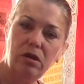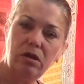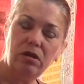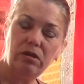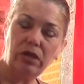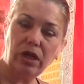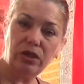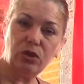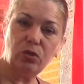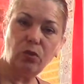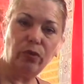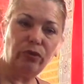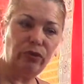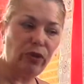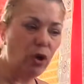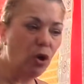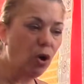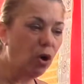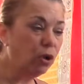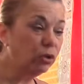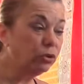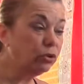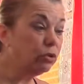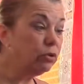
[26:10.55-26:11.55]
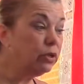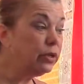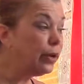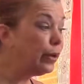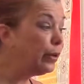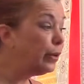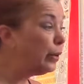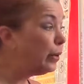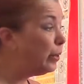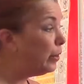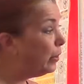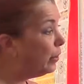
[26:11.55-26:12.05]
That's what they all do.
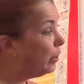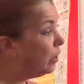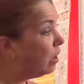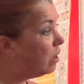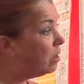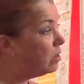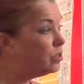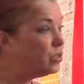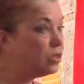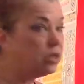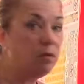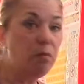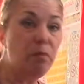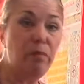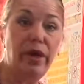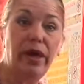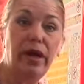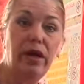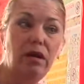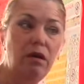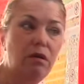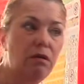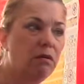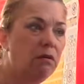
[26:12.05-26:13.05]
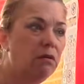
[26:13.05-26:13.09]
Yeah, I'll submit.